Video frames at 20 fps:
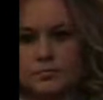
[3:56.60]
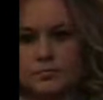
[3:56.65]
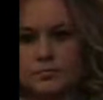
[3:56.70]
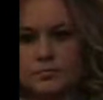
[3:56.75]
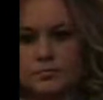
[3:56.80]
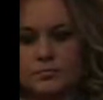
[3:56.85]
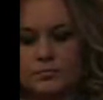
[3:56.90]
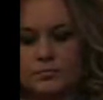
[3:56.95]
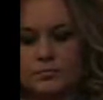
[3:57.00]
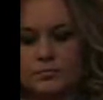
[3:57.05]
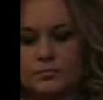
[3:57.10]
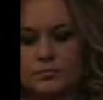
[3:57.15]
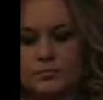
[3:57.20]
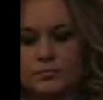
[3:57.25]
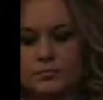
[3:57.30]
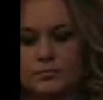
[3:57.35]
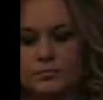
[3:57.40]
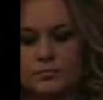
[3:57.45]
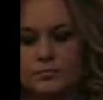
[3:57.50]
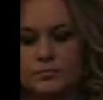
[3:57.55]

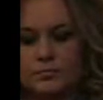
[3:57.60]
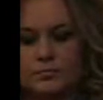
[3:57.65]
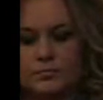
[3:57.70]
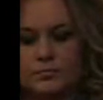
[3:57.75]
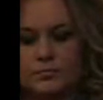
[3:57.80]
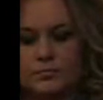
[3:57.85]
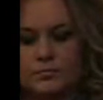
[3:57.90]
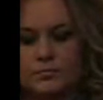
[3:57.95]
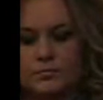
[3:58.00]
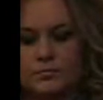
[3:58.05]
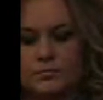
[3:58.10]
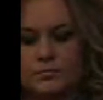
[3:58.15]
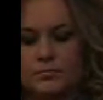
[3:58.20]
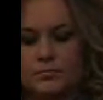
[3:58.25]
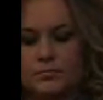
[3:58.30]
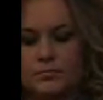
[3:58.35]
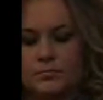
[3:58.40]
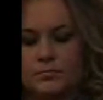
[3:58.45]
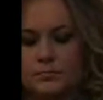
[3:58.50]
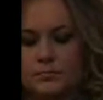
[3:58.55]

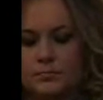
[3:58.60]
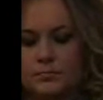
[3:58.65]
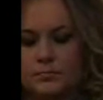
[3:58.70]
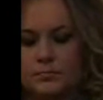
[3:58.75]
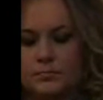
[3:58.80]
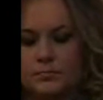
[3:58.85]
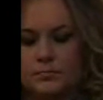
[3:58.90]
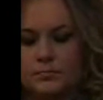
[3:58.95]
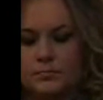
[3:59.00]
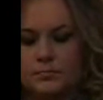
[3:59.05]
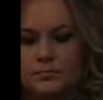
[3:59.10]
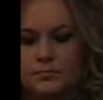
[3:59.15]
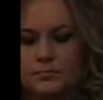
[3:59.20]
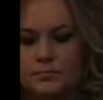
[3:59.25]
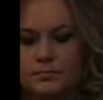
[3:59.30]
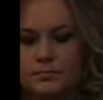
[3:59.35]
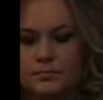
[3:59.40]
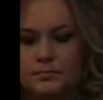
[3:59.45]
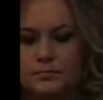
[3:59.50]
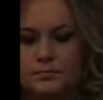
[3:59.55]

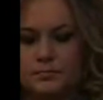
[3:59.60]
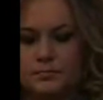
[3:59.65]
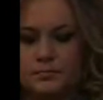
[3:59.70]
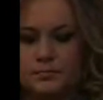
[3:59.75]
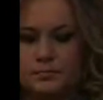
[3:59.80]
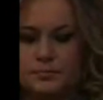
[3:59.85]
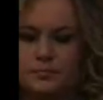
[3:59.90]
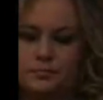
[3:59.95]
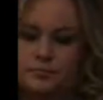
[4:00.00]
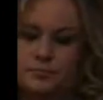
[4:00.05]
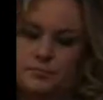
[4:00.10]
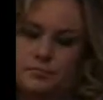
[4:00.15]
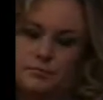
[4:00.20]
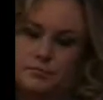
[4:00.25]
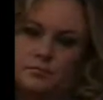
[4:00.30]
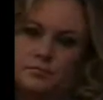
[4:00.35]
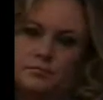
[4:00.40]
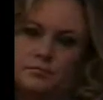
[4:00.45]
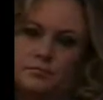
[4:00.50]
[no speech]